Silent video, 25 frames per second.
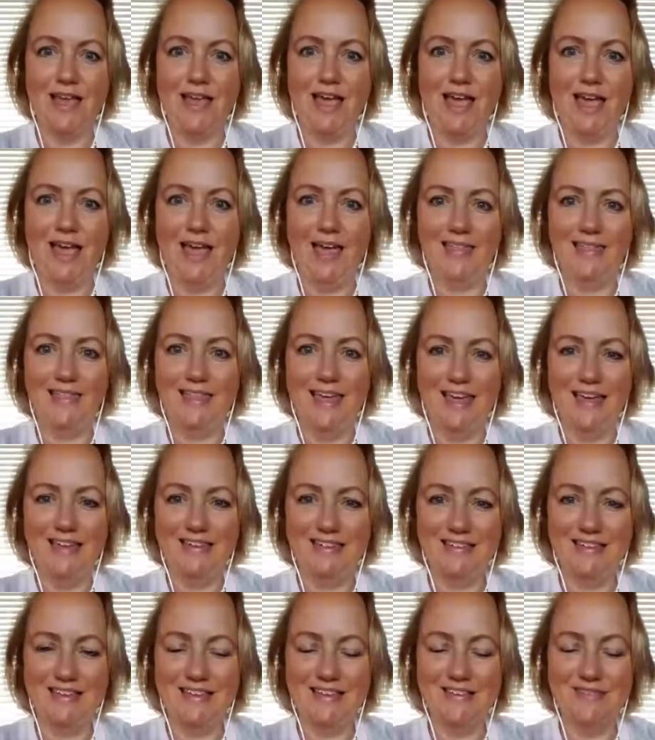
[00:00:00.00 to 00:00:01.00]
and
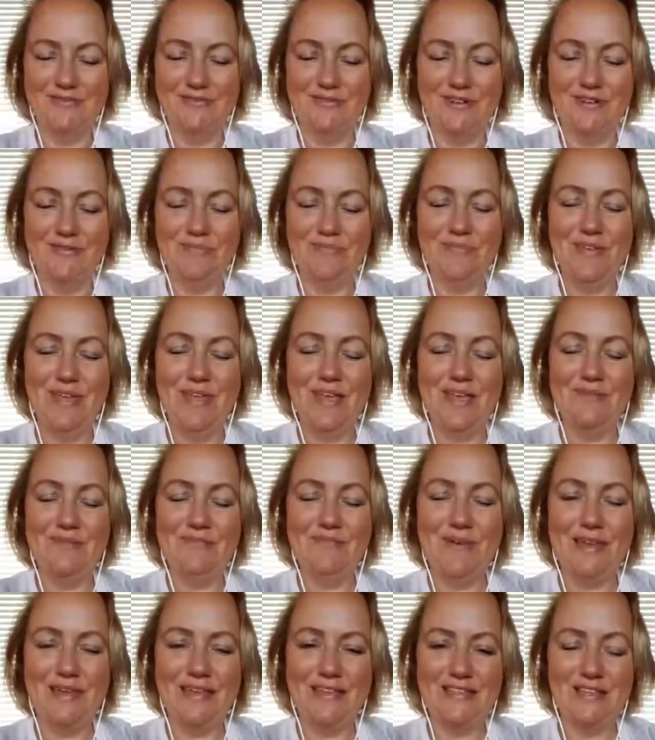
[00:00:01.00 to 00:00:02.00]
that is what
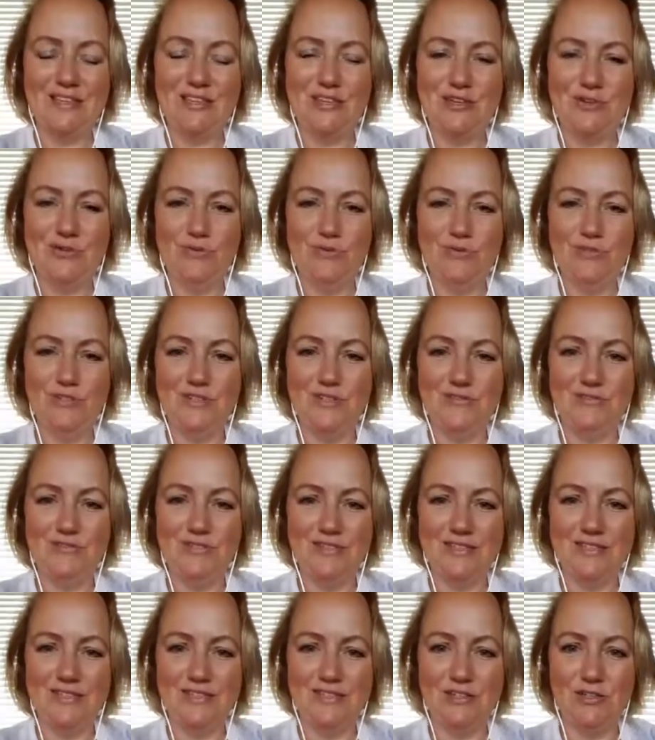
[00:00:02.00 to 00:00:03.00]
makes a huge
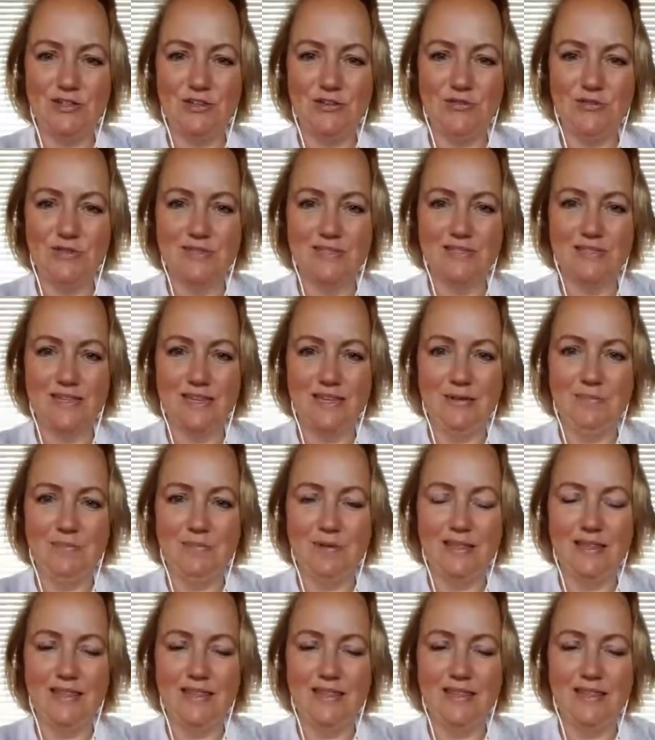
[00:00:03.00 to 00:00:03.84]
difference to your sleep.